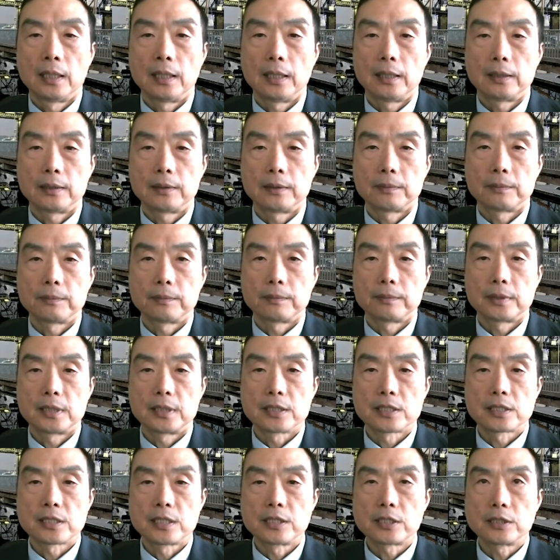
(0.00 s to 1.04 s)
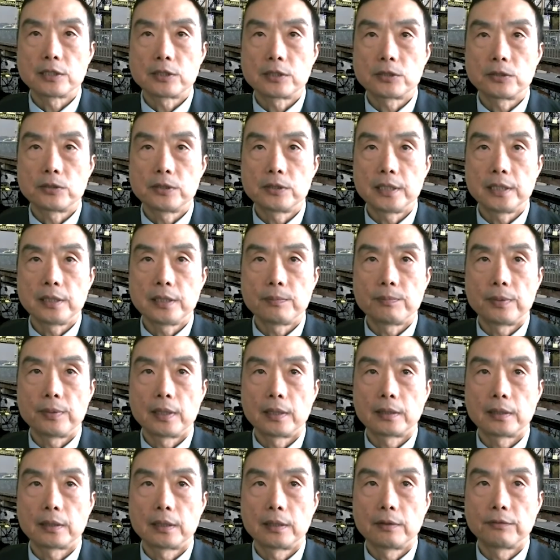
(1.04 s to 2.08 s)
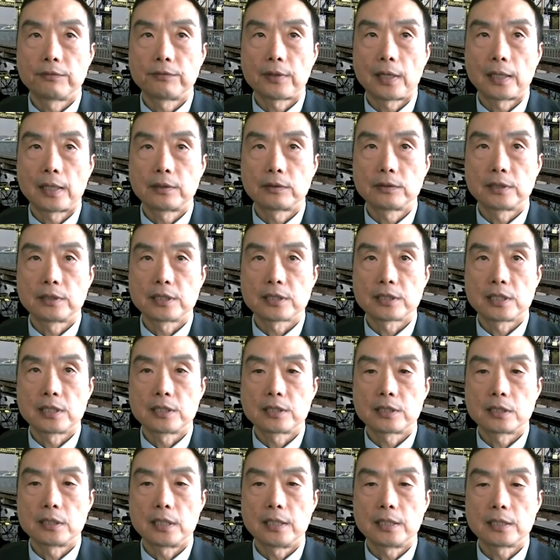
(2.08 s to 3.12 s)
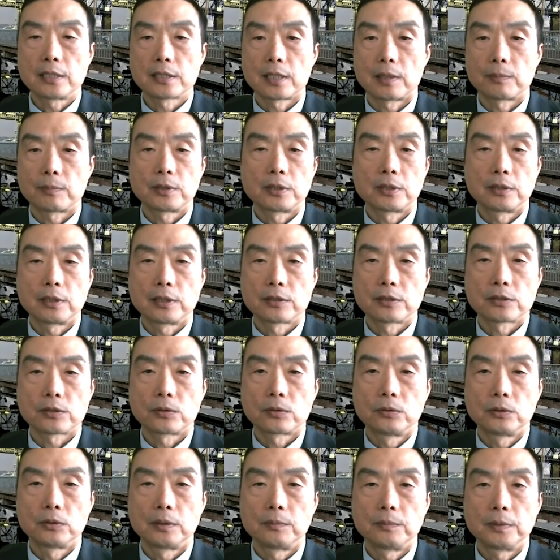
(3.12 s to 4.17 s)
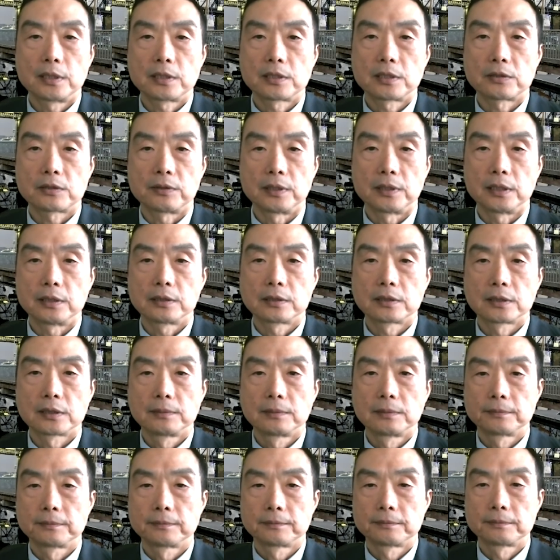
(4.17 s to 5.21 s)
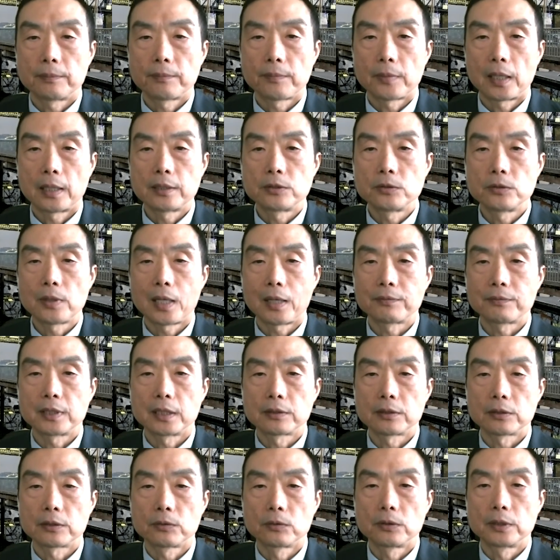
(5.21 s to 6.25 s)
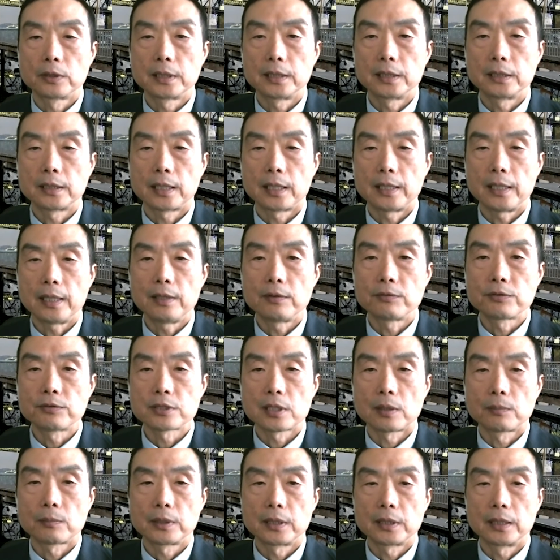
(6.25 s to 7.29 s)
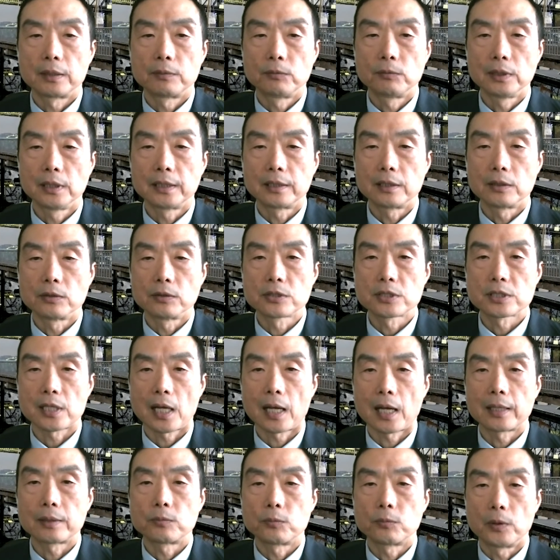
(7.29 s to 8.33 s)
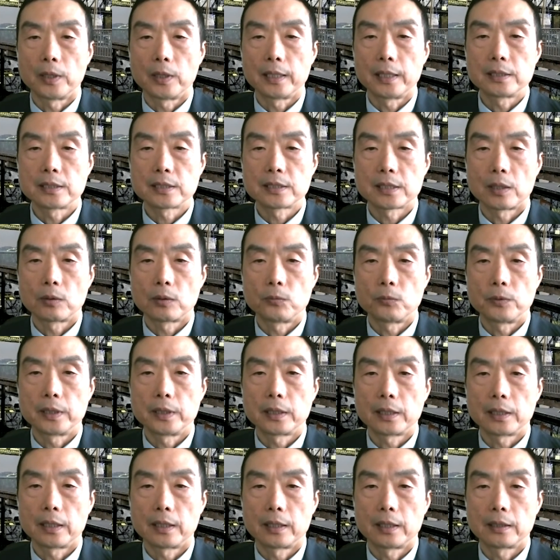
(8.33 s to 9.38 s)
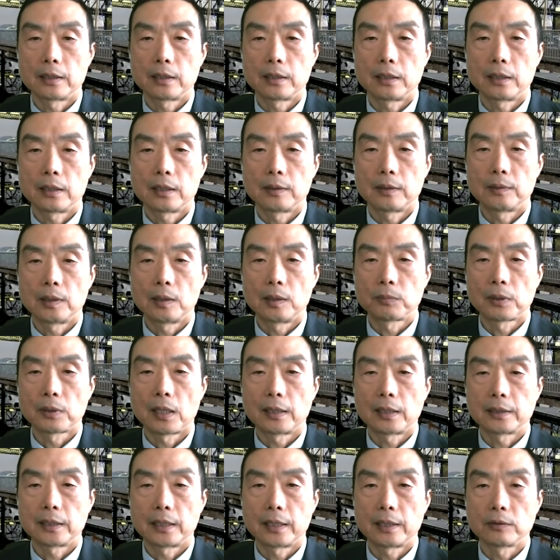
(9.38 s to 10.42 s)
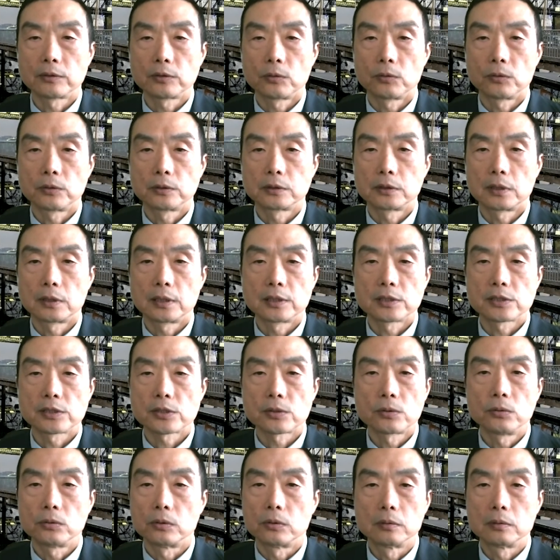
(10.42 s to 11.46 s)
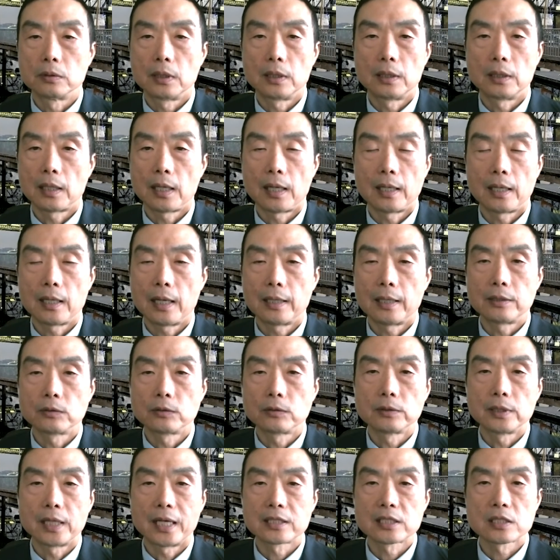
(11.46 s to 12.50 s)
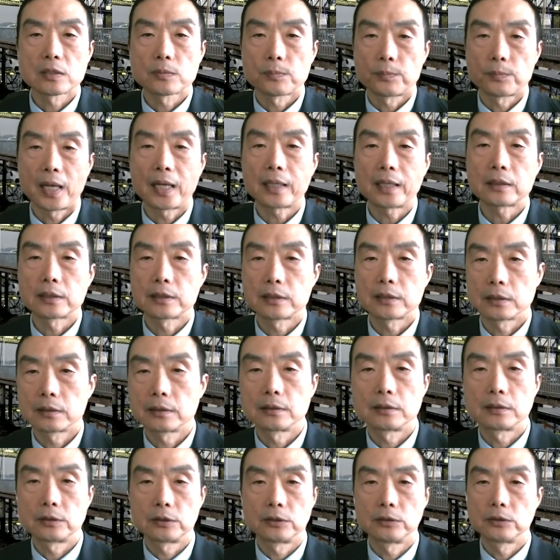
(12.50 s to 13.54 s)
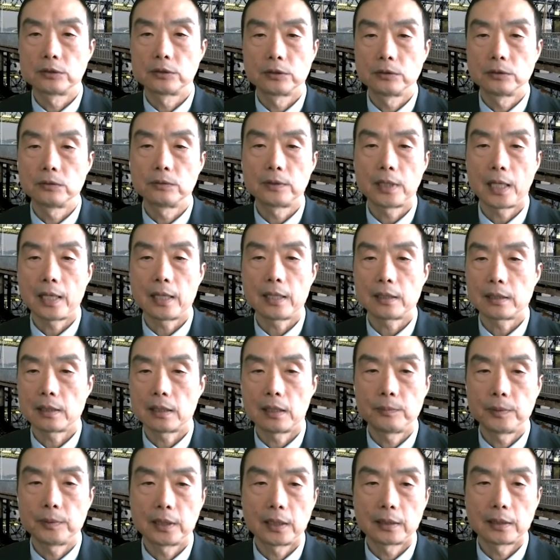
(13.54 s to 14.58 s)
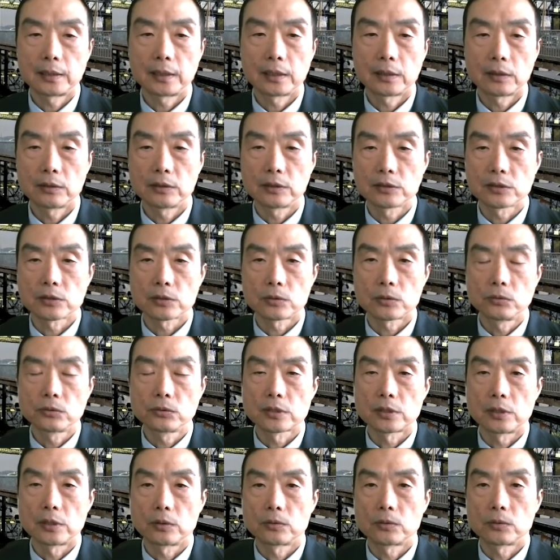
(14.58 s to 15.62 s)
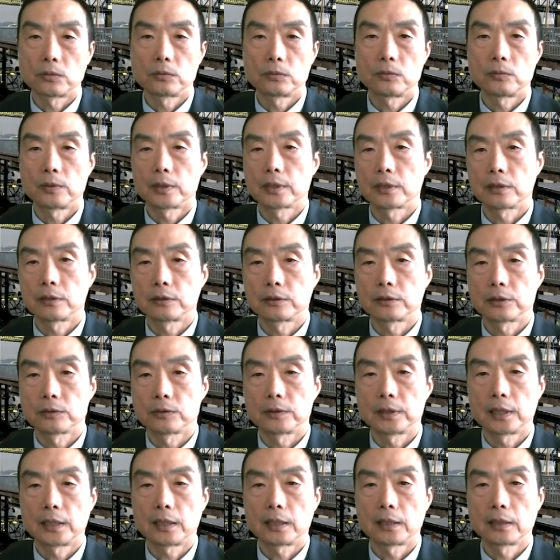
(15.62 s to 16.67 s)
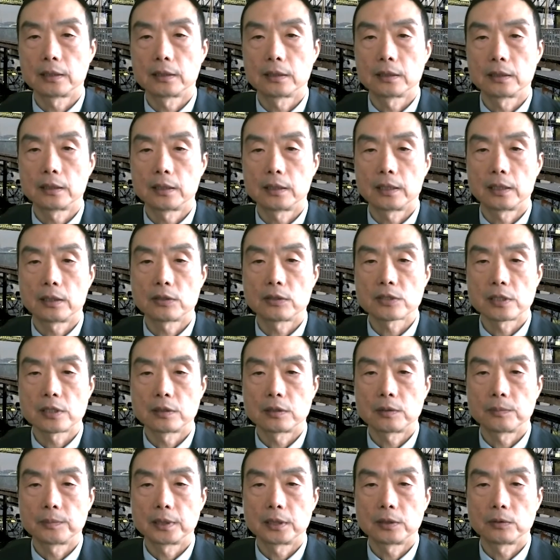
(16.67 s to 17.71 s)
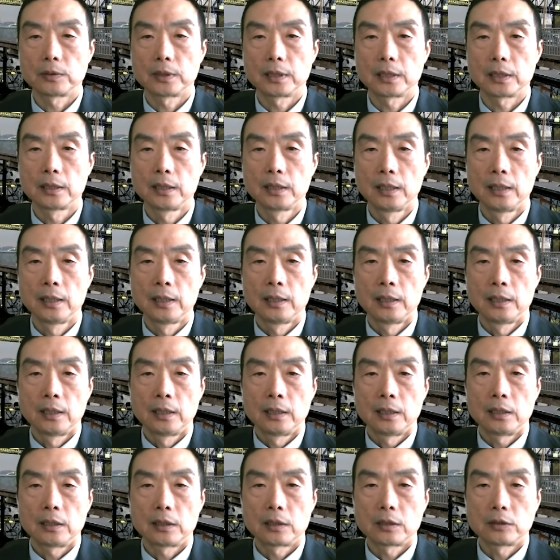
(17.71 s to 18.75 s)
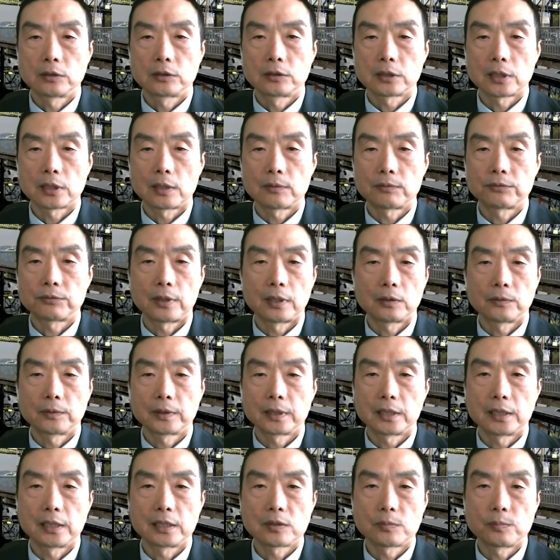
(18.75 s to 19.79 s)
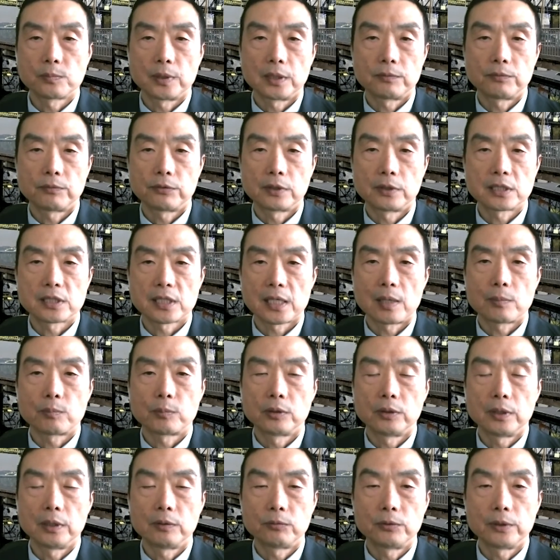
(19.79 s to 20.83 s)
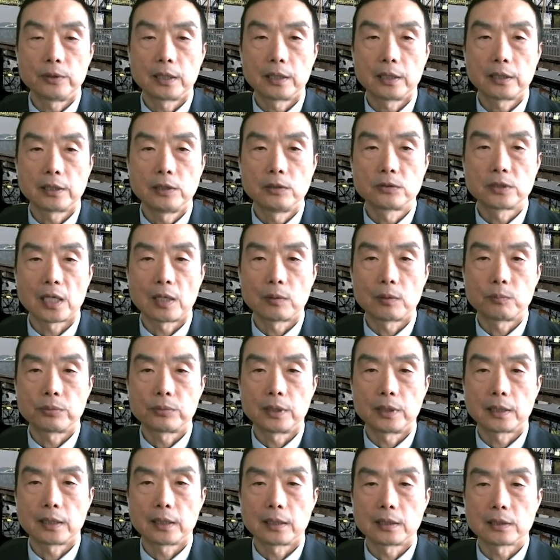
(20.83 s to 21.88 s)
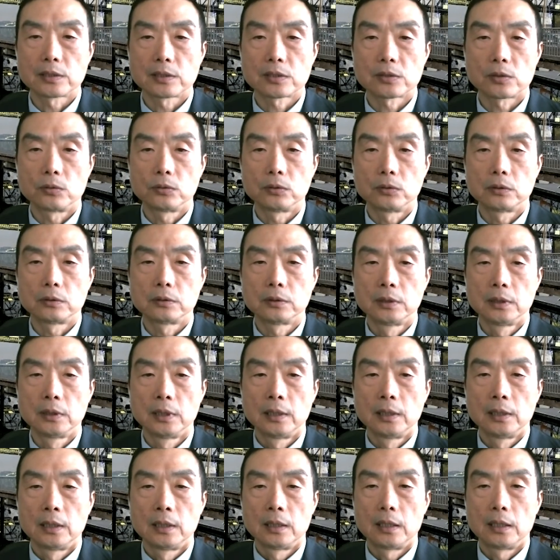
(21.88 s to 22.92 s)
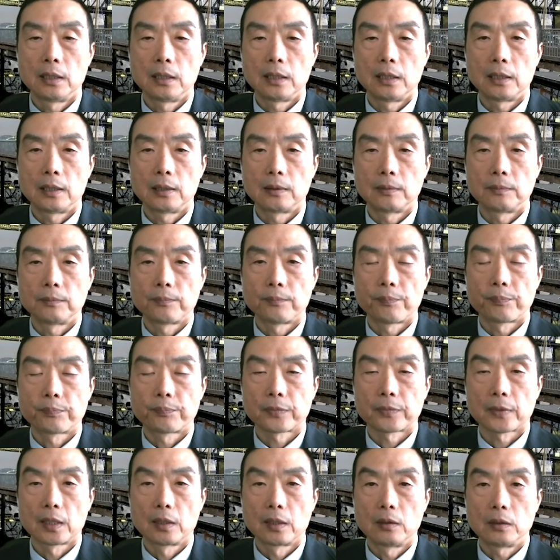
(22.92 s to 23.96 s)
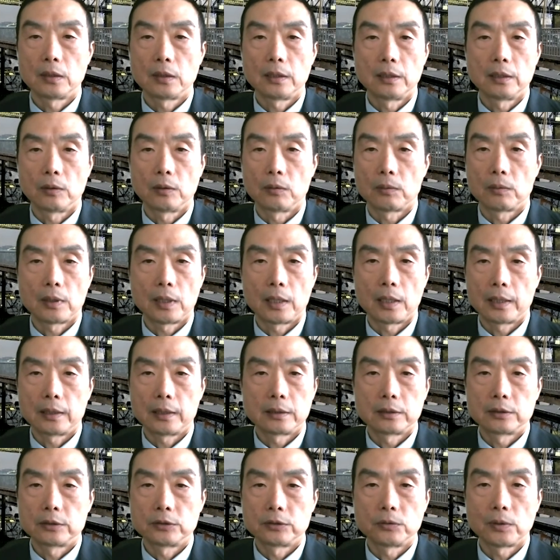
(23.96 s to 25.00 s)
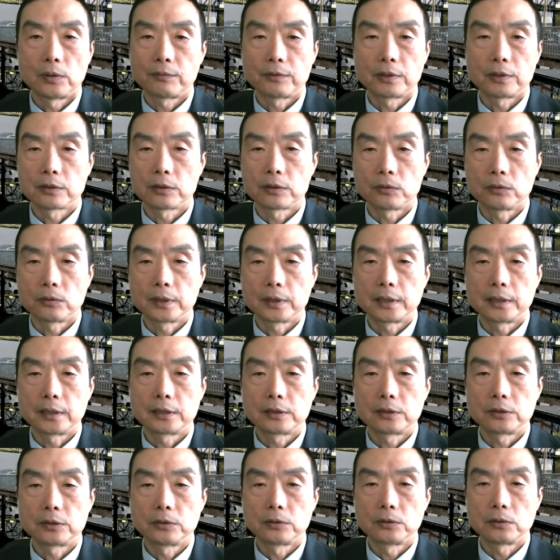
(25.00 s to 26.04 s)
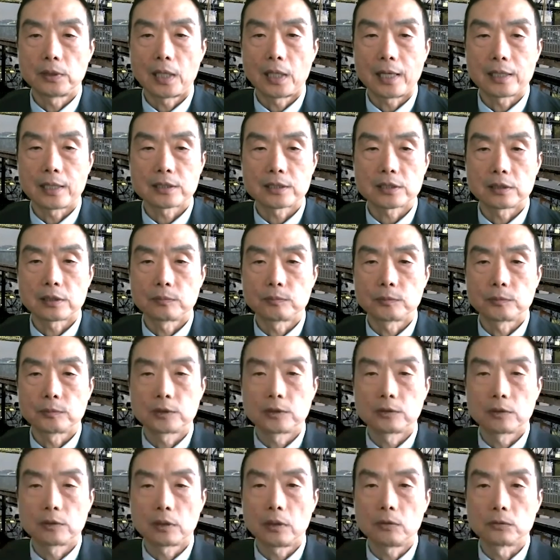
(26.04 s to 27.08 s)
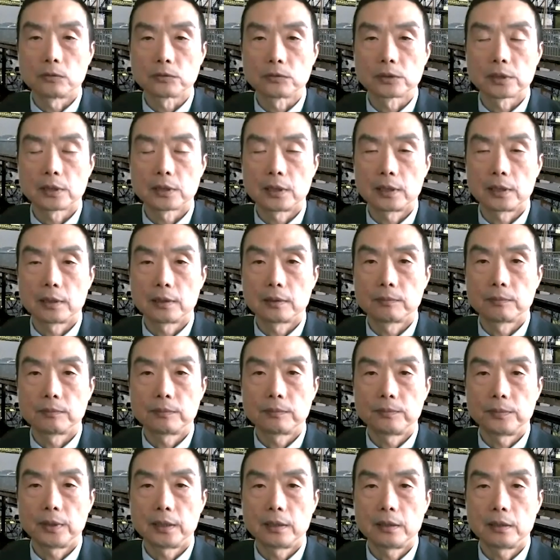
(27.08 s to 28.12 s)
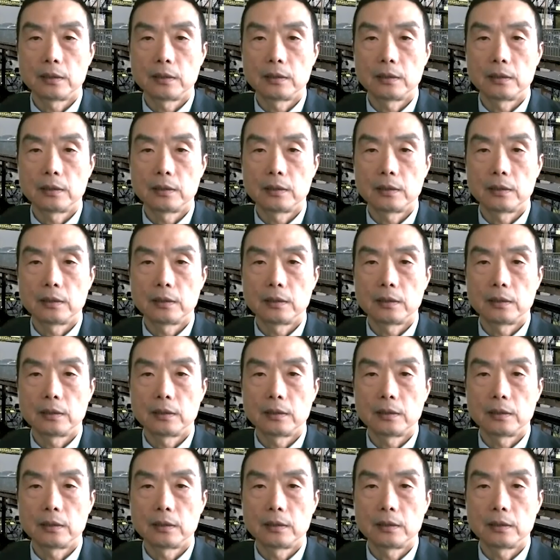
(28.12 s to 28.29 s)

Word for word: um, decision tree, but the final decision is up to the school administrators. I do have the authority that if something really goes sideways, that we can uh, apply a health order on a school. Uh, I, I, don't expect to do that. I mean, I think all the schools know what they're doing, and they all seem to be doing a good job following things. But for example, if we had a huge outbreak at a school, um, you know, I do have the authority to ask them to close. Um, but